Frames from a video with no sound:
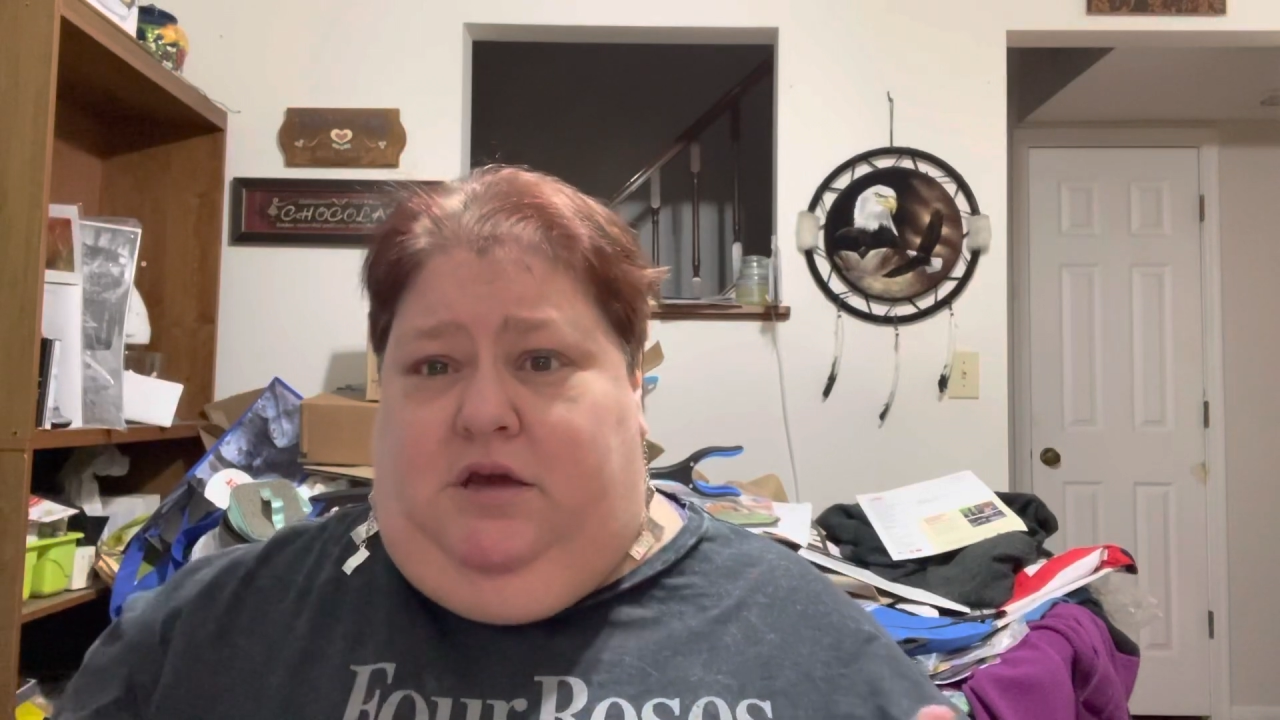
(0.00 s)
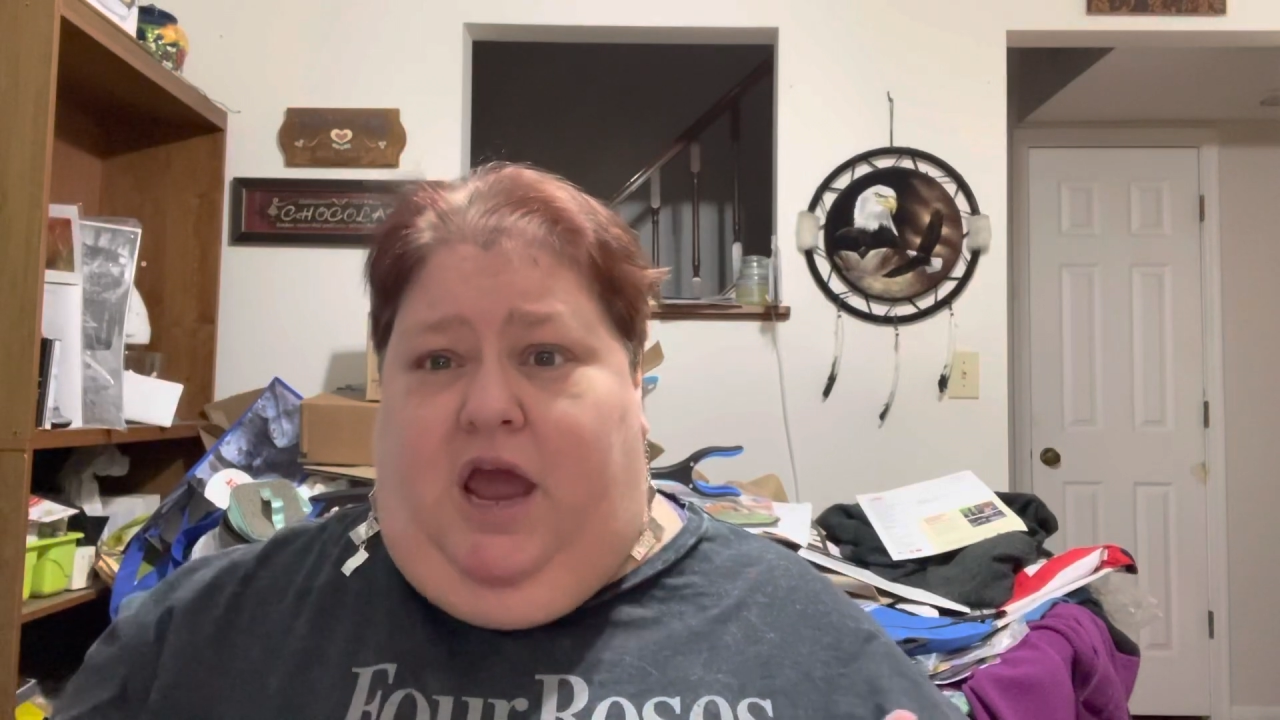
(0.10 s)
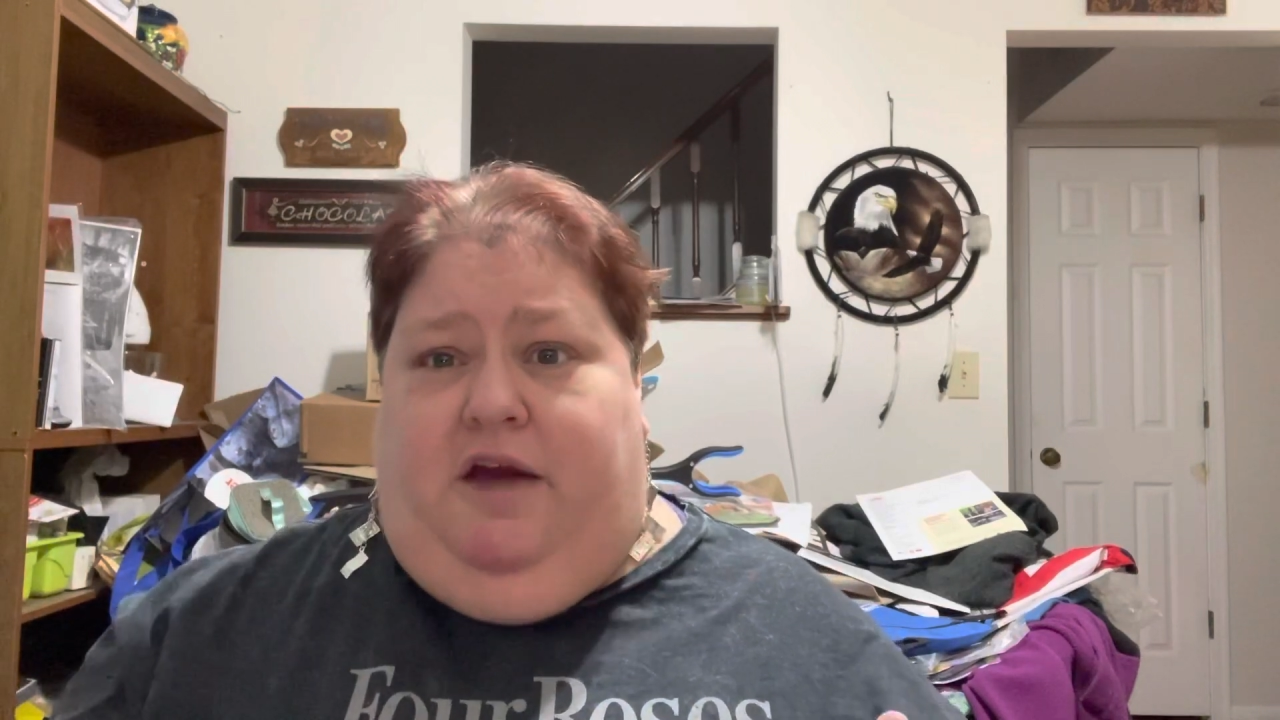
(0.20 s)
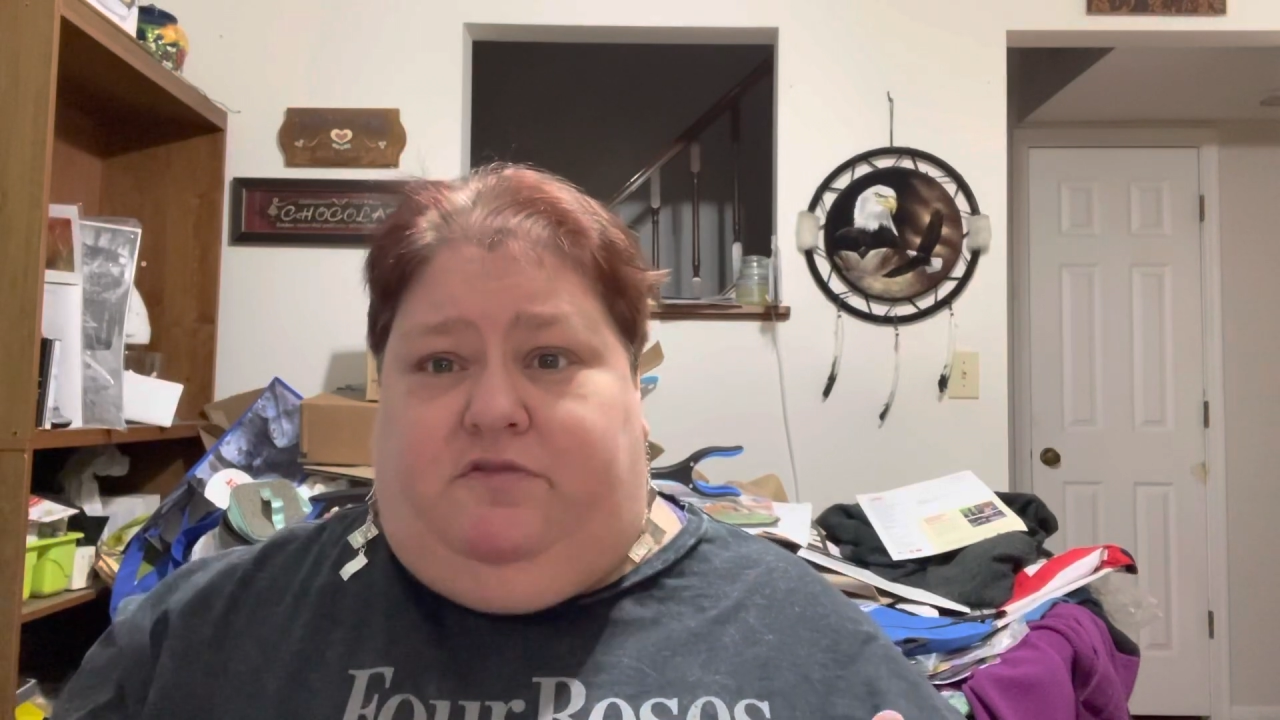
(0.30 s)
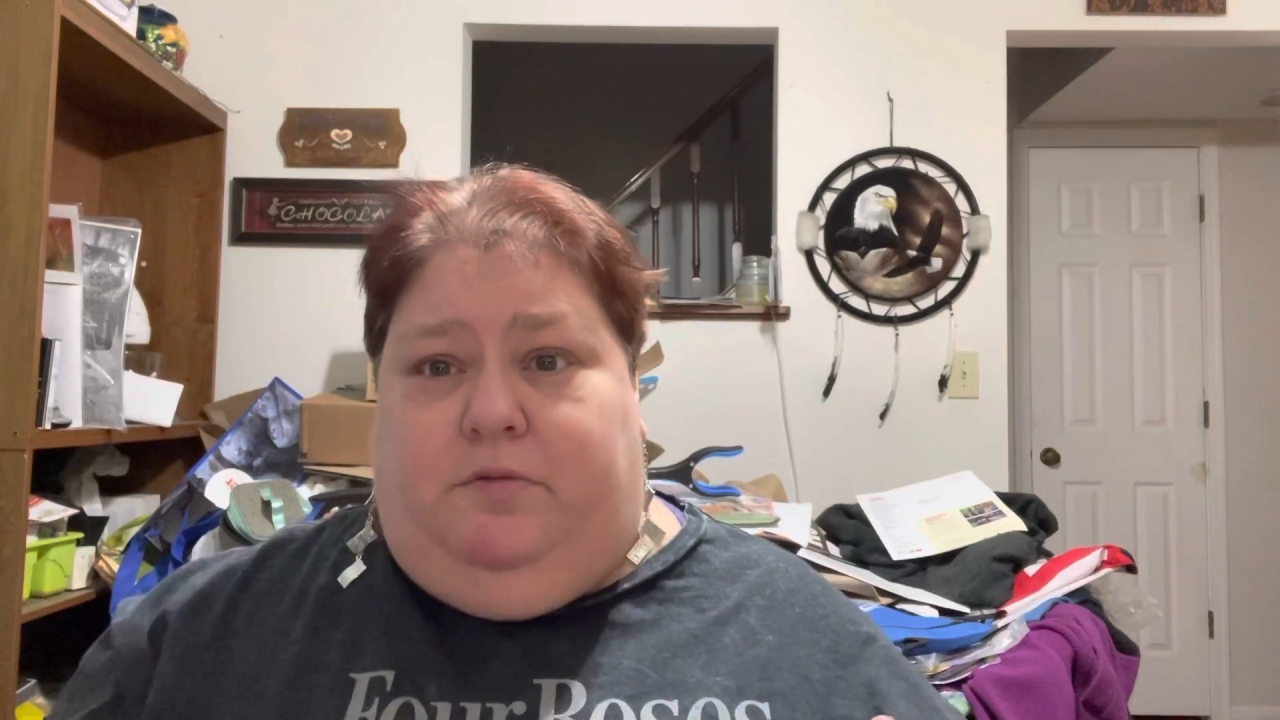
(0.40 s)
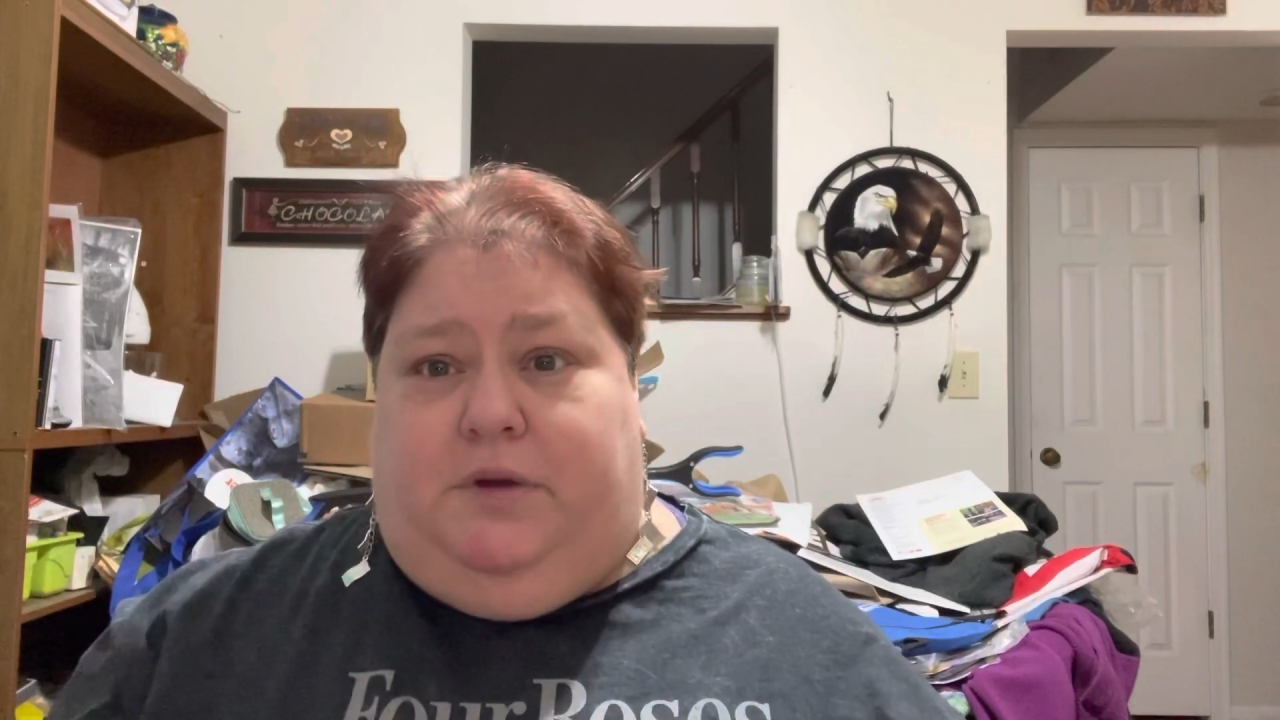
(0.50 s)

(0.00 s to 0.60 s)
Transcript: after